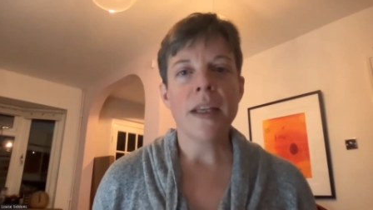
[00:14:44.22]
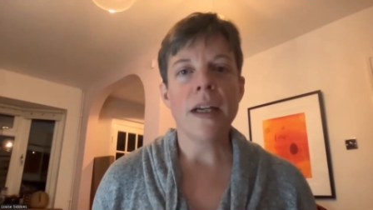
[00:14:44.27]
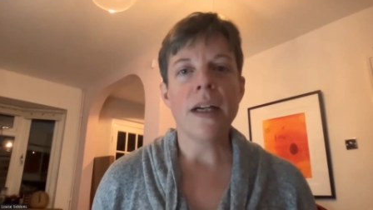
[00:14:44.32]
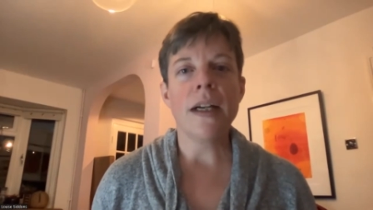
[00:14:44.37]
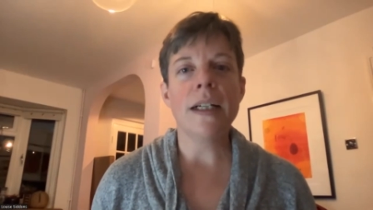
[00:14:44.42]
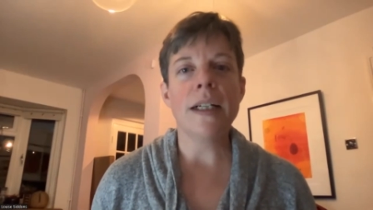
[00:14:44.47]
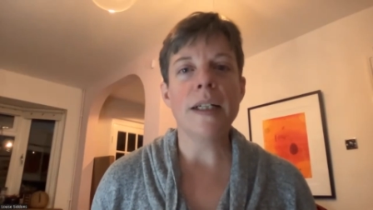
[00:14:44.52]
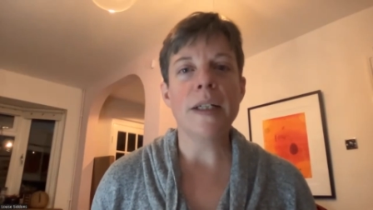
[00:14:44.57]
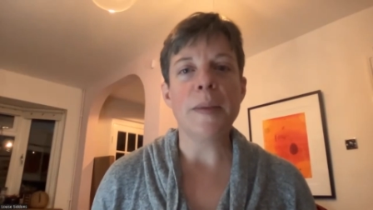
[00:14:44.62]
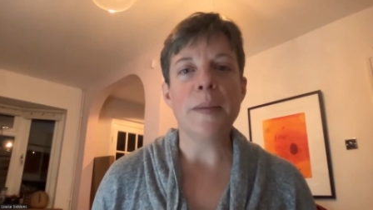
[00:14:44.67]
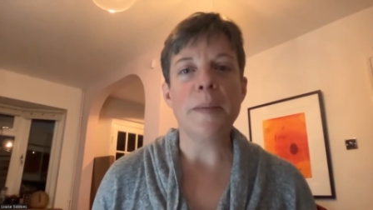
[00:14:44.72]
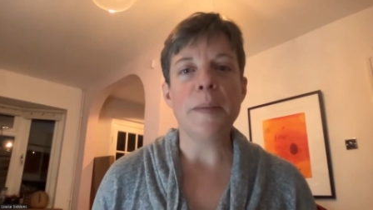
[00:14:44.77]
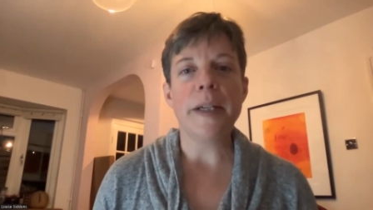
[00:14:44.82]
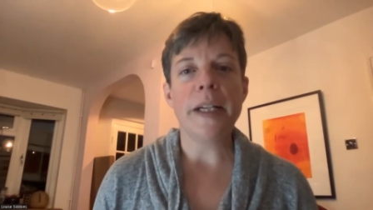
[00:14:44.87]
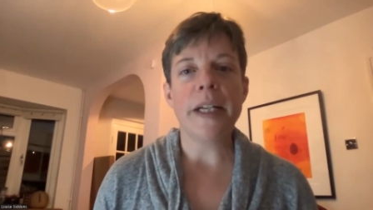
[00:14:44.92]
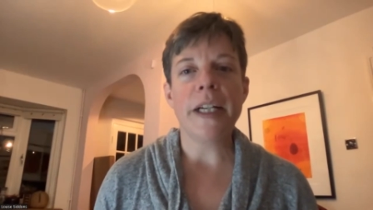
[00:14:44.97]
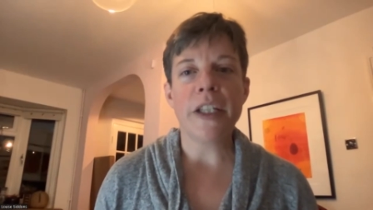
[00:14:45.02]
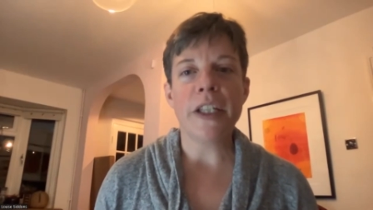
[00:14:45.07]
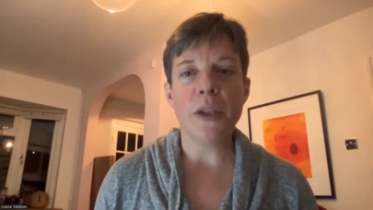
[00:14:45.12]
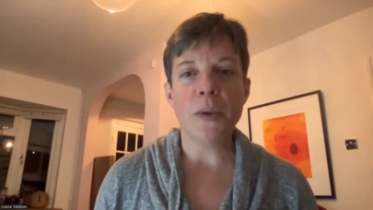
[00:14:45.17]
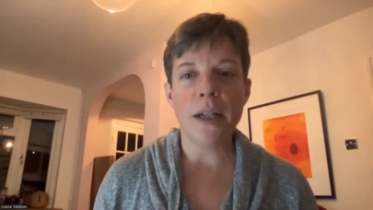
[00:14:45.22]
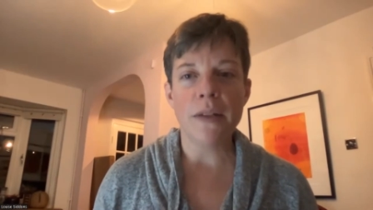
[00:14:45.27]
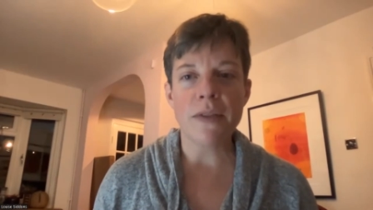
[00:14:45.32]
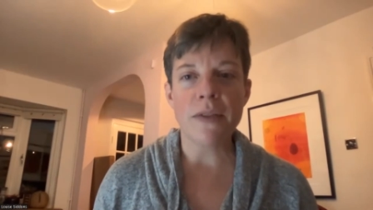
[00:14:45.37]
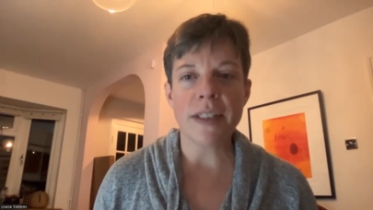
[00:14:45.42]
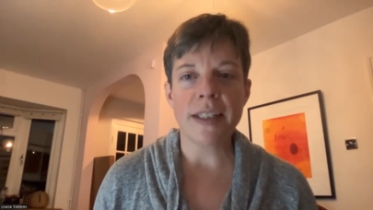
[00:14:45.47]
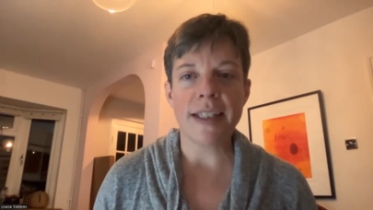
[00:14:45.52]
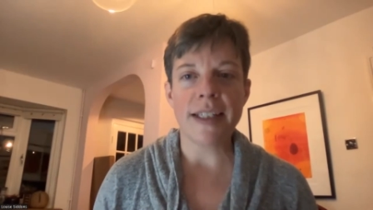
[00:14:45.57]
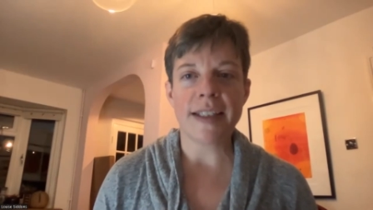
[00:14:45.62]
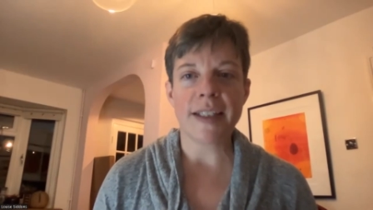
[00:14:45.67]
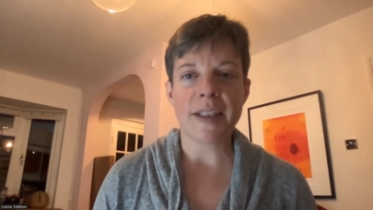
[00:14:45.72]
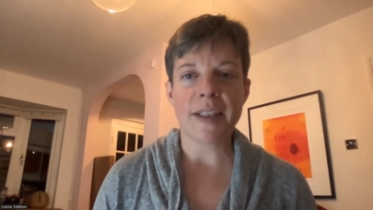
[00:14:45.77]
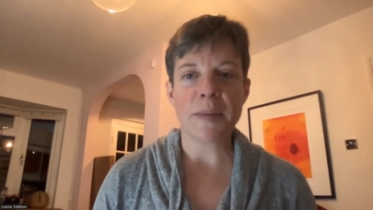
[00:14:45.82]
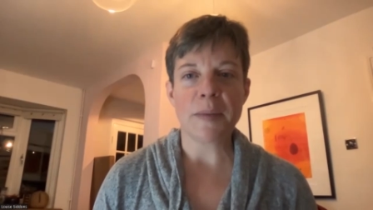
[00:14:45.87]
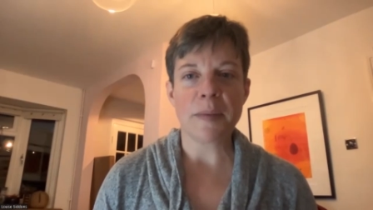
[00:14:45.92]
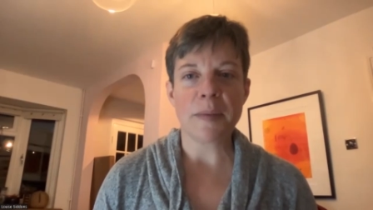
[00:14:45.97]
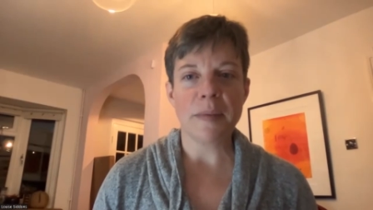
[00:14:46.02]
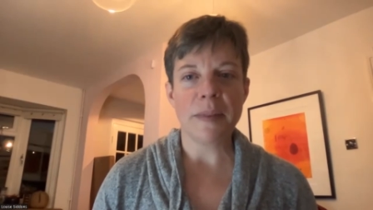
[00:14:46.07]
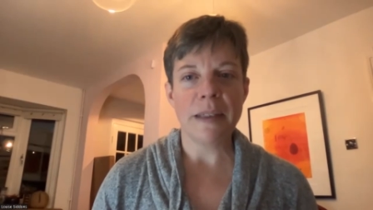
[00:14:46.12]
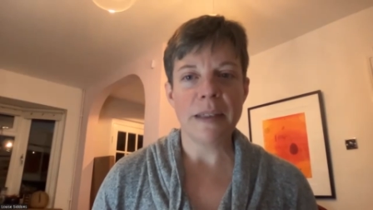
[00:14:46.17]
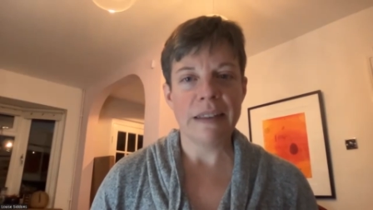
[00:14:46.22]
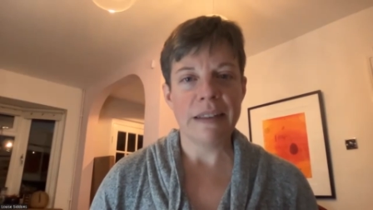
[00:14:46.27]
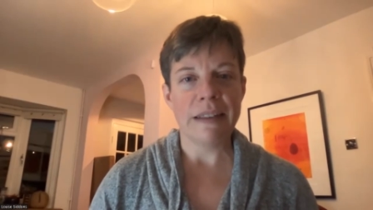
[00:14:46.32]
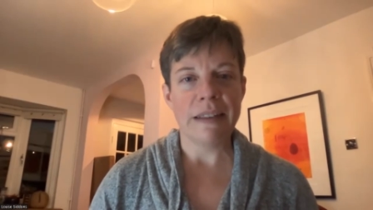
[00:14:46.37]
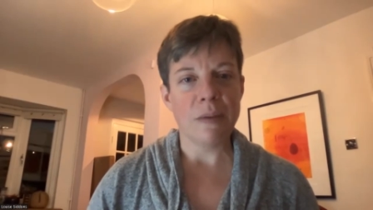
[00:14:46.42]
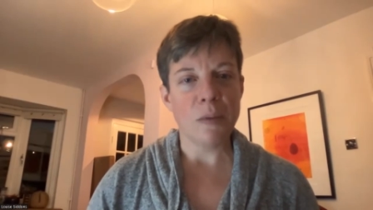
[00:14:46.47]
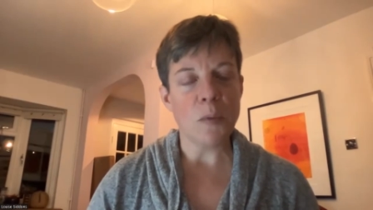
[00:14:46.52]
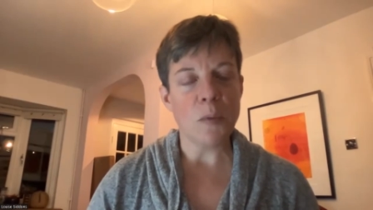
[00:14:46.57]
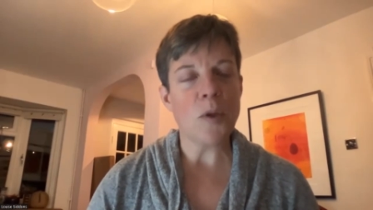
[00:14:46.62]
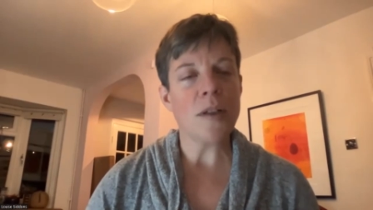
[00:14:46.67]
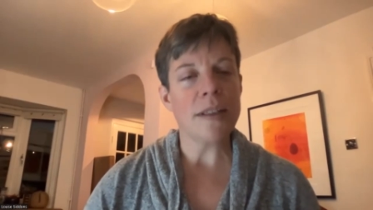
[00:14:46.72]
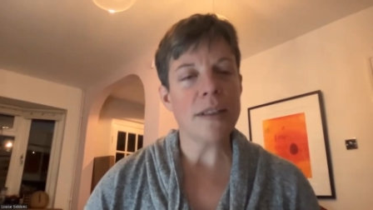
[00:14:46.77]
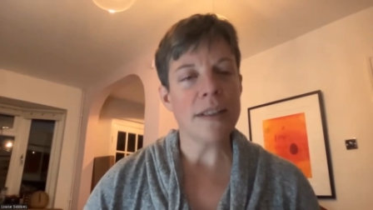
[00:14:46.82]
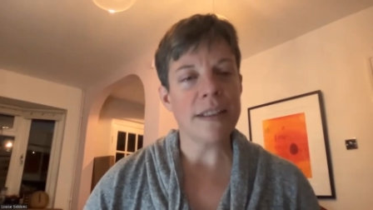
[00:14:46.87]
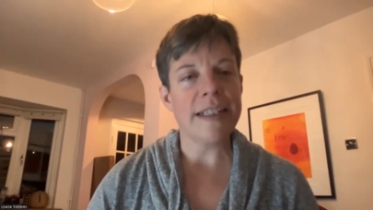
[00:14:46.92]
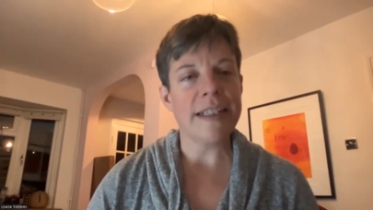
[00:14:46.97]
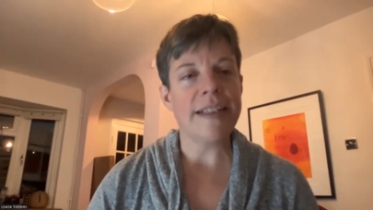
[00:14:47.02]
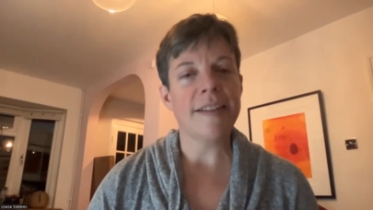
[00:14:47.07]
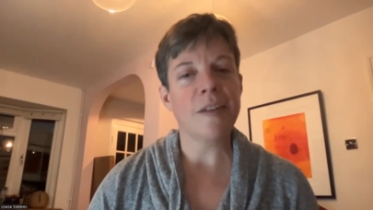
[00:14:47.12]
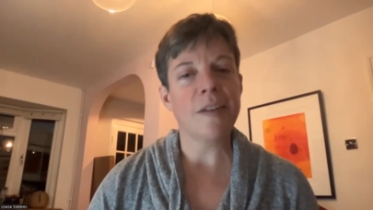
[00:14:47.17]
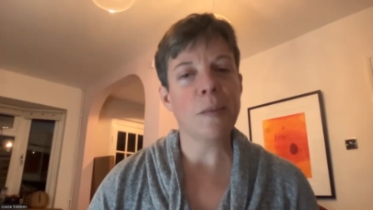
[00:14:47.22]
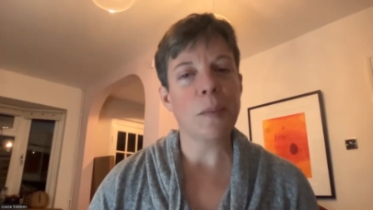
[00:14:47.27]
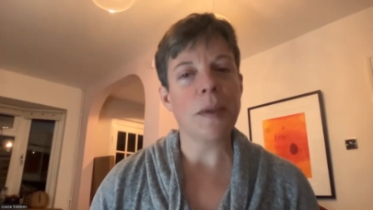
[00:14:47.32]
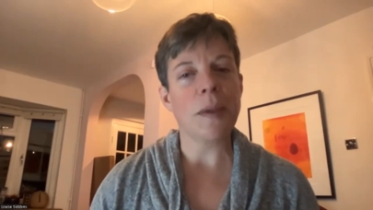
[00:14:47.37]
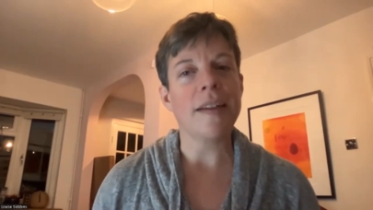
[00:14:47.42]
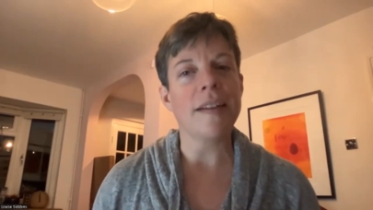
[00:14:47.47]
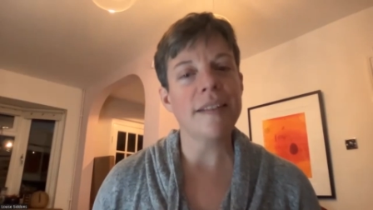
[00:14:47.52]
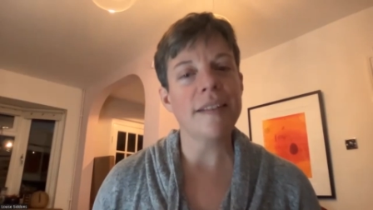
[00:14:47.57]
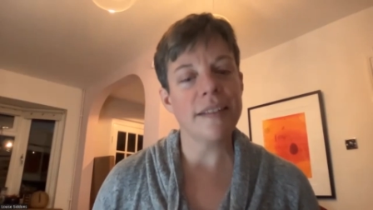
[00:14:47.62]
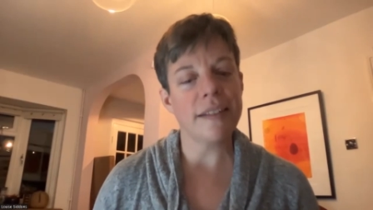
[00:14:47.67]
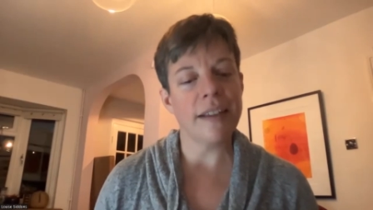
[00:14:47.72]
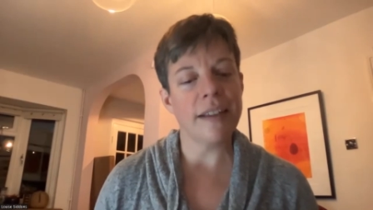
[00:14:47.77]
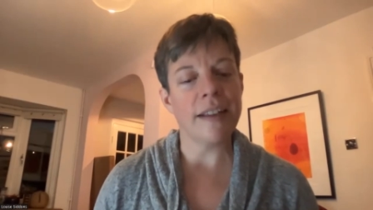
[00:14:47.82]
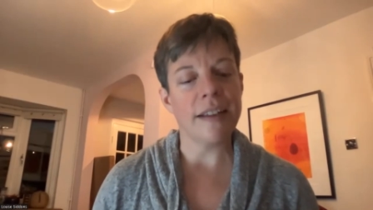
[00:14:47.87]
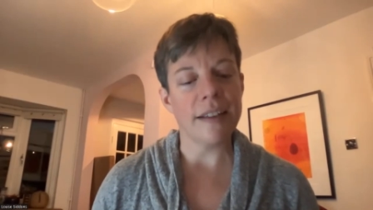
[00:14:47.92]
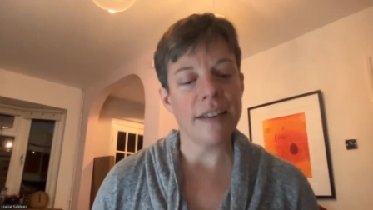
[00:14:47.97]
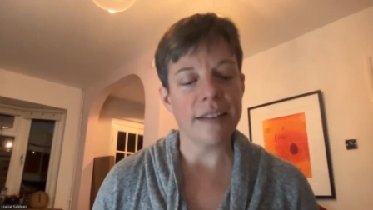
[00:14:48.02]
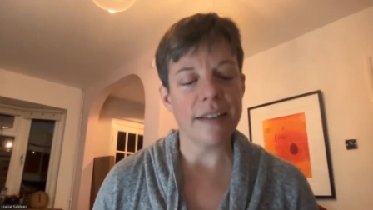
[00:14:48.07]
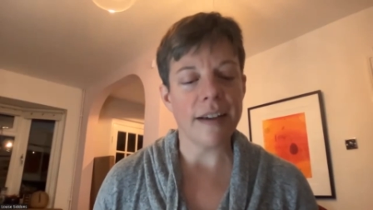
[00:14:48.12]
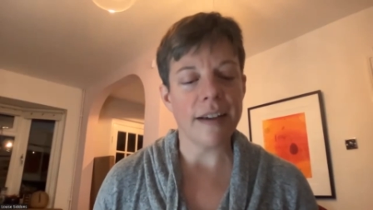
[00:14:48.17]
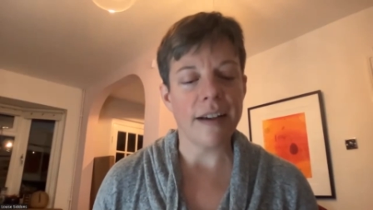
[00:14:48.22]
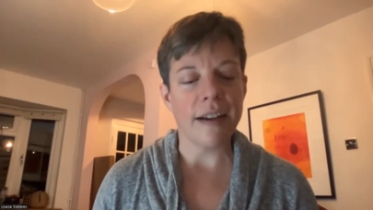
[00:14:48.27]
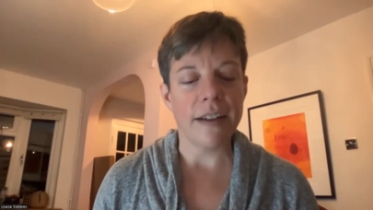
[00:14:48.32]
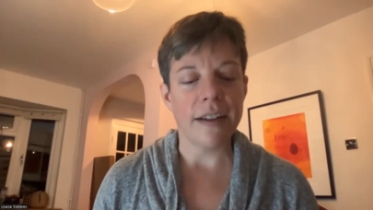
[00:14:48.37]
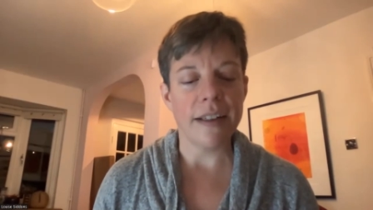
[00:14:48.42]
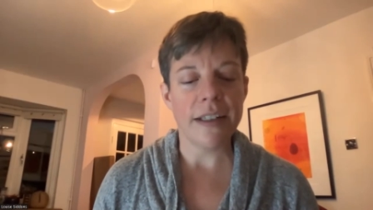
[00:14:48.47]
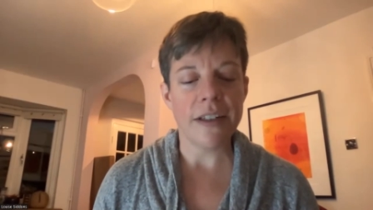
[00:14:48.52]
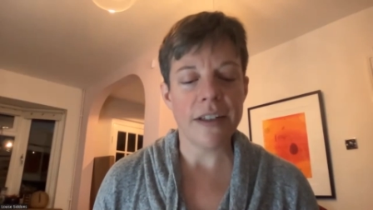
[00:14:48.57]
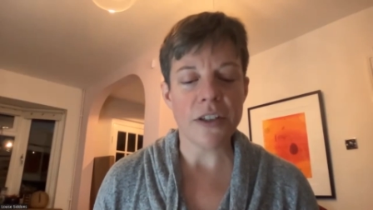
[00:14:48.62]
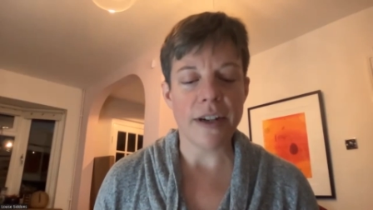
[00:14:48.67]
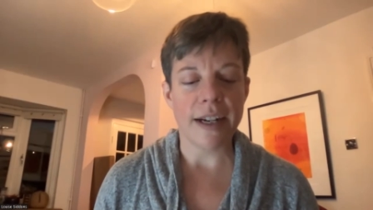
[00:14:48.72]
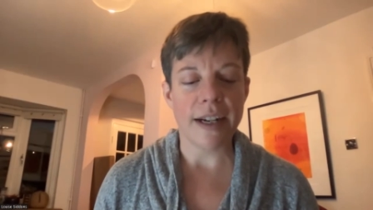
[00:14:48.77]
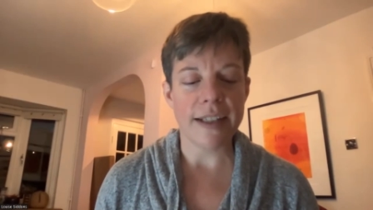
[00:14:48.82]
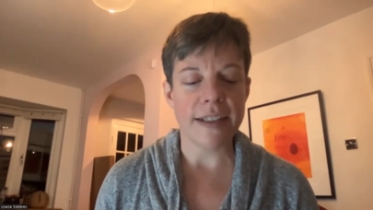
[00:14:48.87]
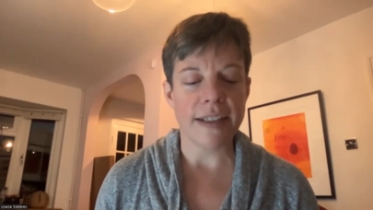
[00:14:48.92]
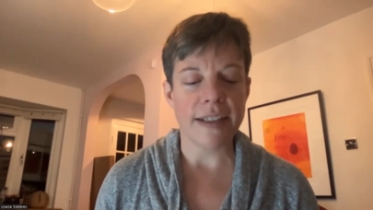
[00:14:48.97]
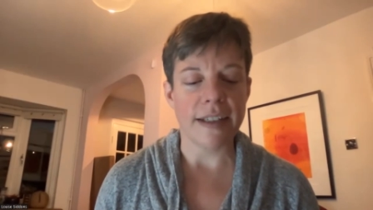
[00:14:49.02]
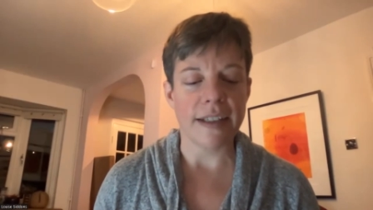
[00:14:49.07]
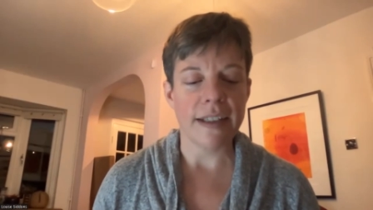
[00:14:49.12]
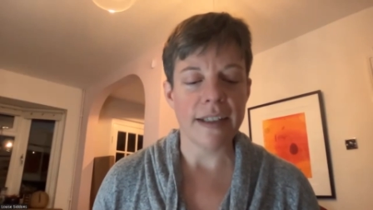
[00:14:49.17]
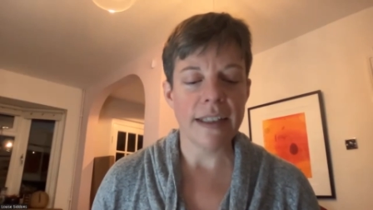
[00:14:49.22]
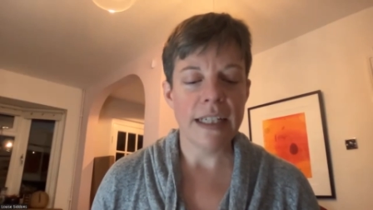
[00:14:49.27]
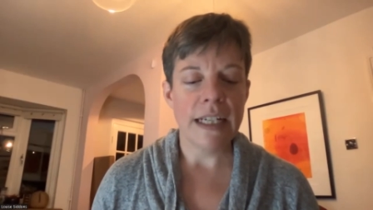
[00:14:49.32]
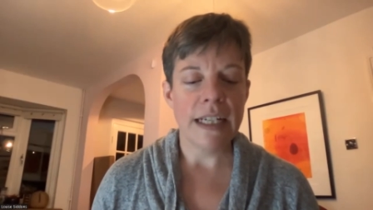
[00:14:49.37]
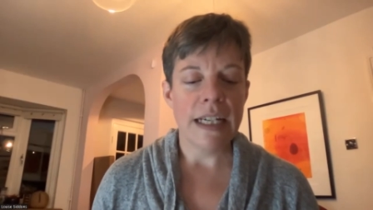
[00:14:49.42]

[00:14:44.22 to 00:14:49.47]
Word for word: Um, and you have to get them in one dance space and uh, interacting